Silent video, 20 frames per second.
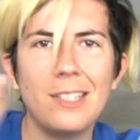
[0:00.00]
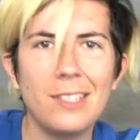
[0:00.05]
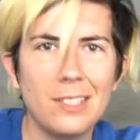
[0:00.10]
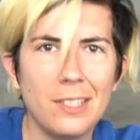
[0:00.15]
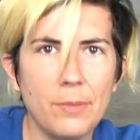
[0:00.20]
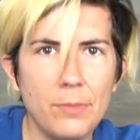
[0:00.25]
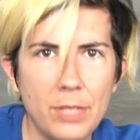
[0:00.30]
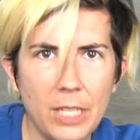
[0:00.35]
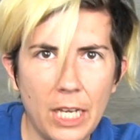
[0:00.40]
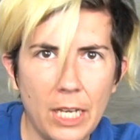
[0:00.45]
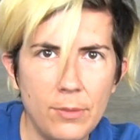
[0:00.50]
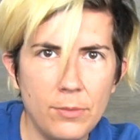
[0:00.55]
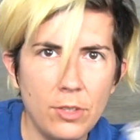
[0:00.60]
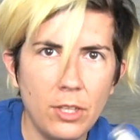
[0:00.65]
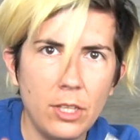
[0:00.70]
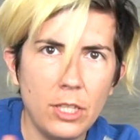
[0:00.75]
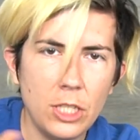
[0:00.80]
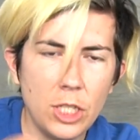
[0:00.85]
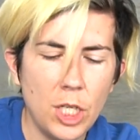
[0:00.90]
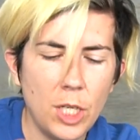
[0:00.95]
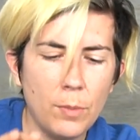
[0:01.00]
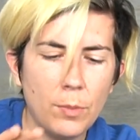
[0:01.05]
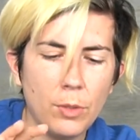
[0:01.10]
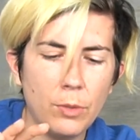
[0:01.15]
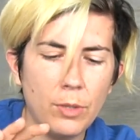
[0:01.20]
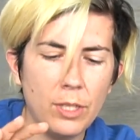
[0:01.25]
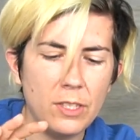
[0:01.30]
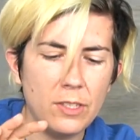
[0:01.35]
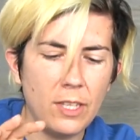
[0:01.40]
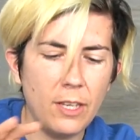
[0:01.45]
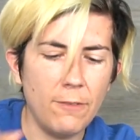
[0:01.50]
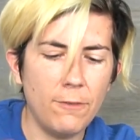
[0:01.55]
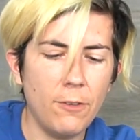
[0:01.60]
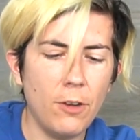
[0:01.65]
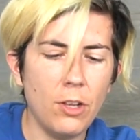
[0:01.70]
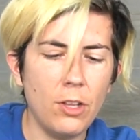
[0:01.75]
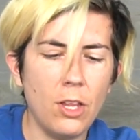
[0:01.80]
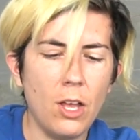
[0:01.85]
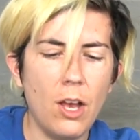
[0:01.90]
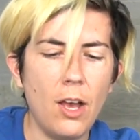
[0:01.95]
sometimes on the cheaper ones they
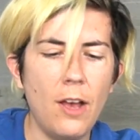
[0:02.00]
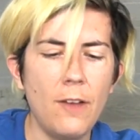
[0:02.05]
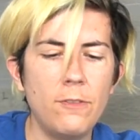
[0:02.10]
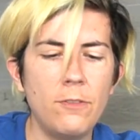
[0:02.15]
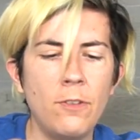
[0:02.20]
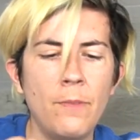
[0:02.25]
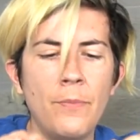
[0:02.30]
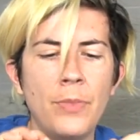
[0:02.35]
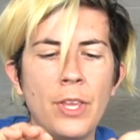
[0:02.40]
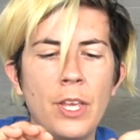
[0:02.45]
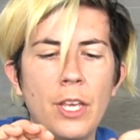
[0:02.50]
fall off,